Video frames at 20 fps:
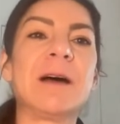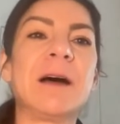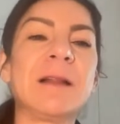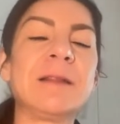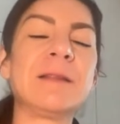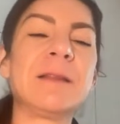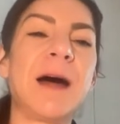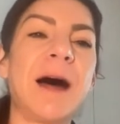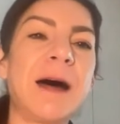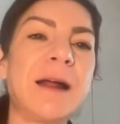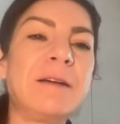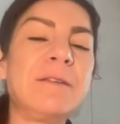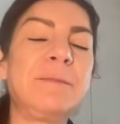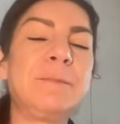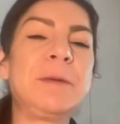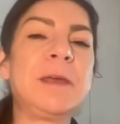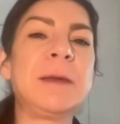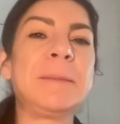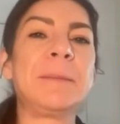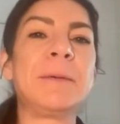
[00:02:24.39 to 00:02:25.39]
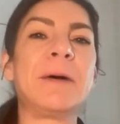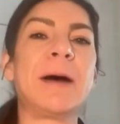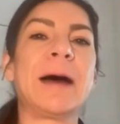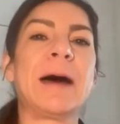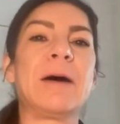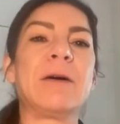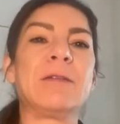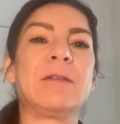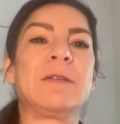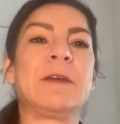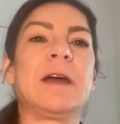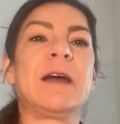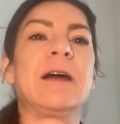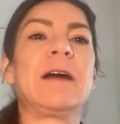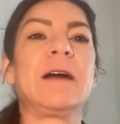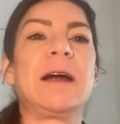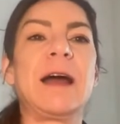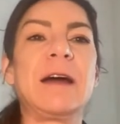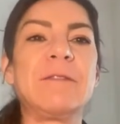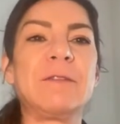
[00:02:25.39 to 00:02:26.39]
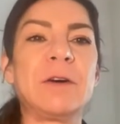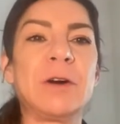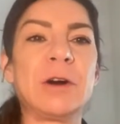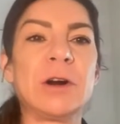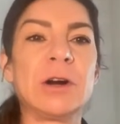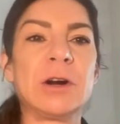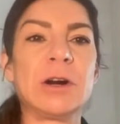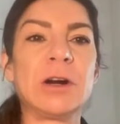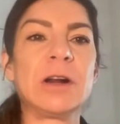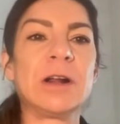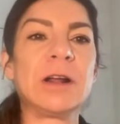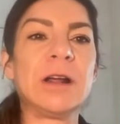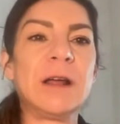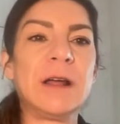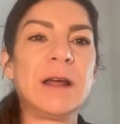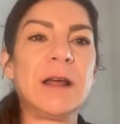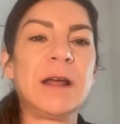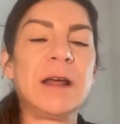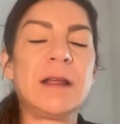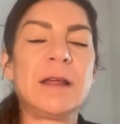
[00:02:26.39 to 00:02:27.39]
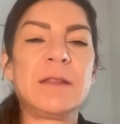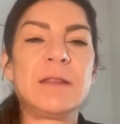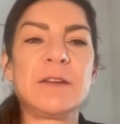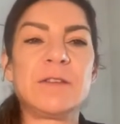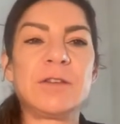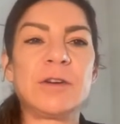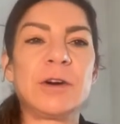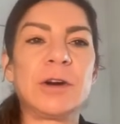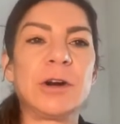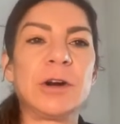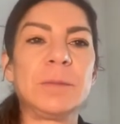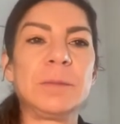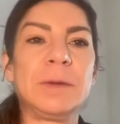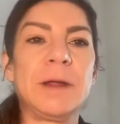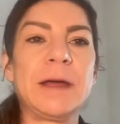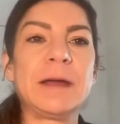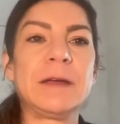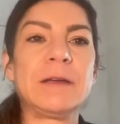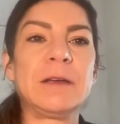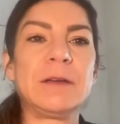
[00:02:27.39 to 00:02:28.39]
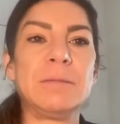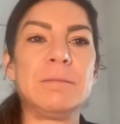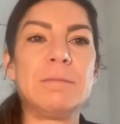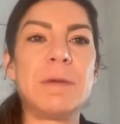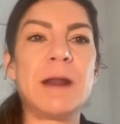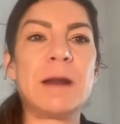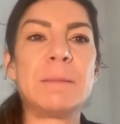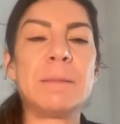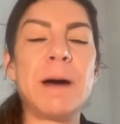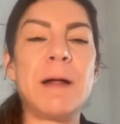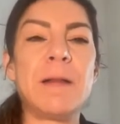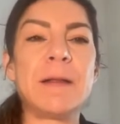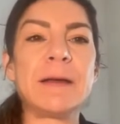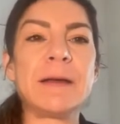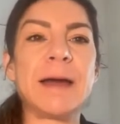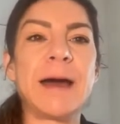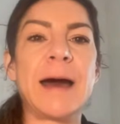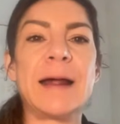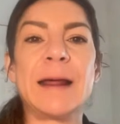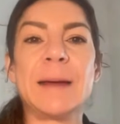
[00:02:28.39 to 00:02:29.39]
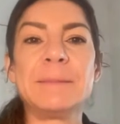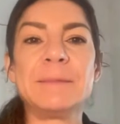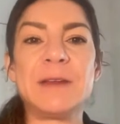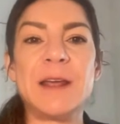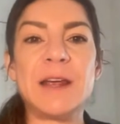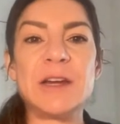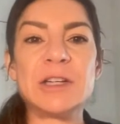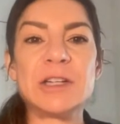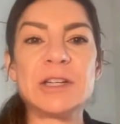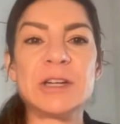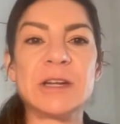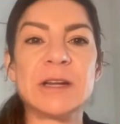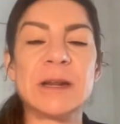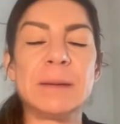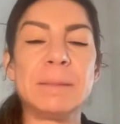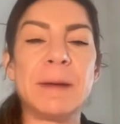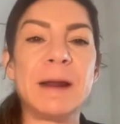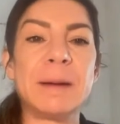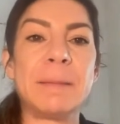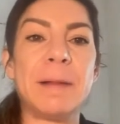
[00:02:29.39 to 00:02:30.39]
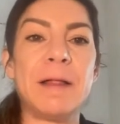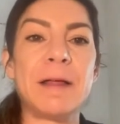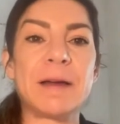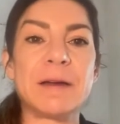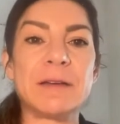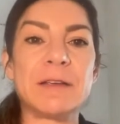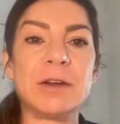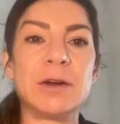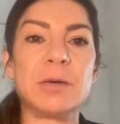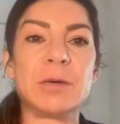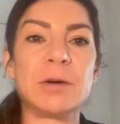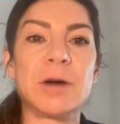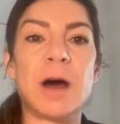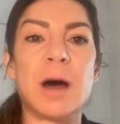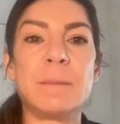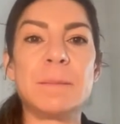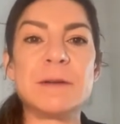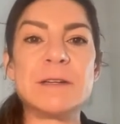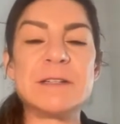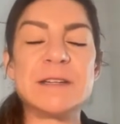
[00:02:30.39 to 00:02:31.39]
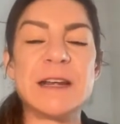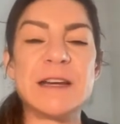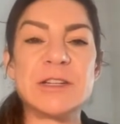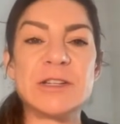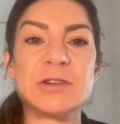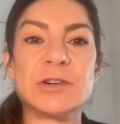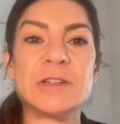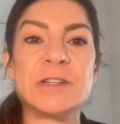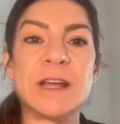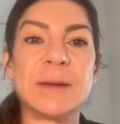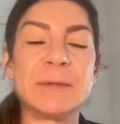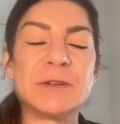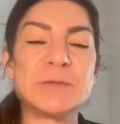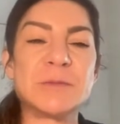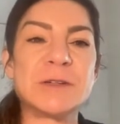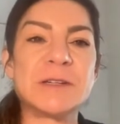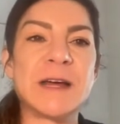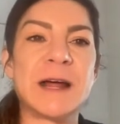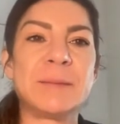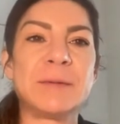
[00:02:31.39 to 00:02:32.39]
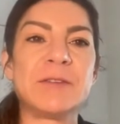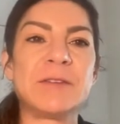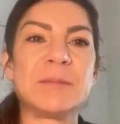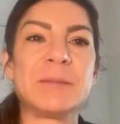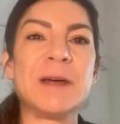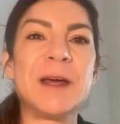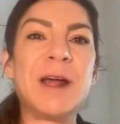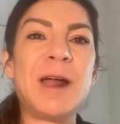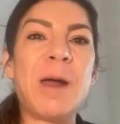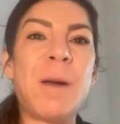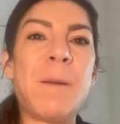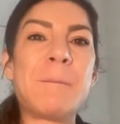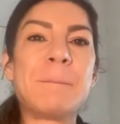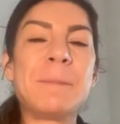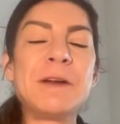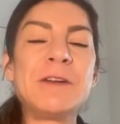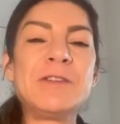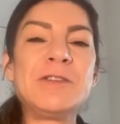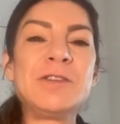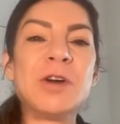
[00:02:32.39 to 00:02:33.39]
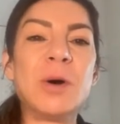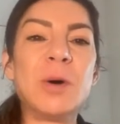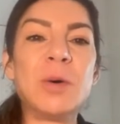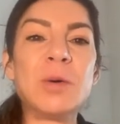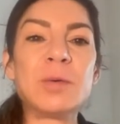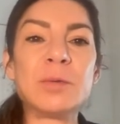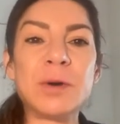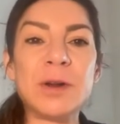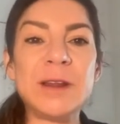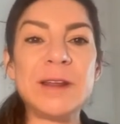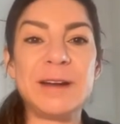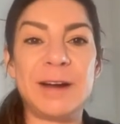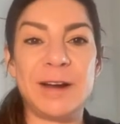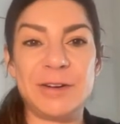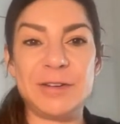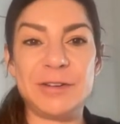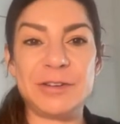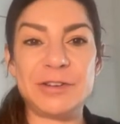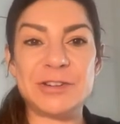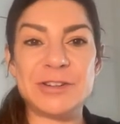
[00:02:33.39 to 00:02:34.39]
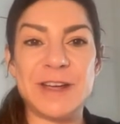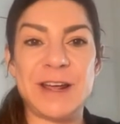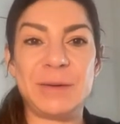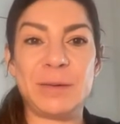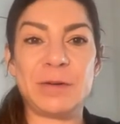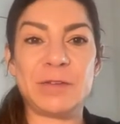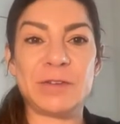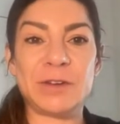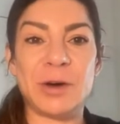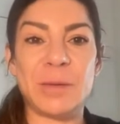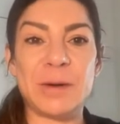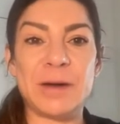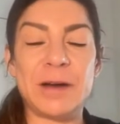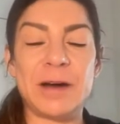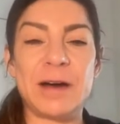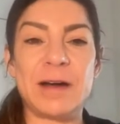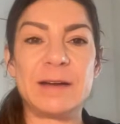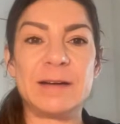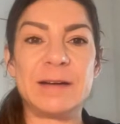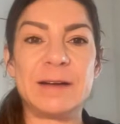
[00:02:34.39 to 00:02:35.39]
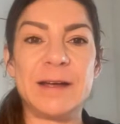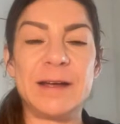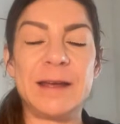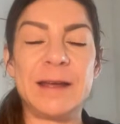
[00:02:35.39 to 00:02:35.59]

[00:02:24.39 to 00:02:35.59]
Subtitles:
A lot of people out there have heard the term, like, metabolic adaptation and metabolic, you know, compensation or damaged metabolism, but don't really understand what's going on.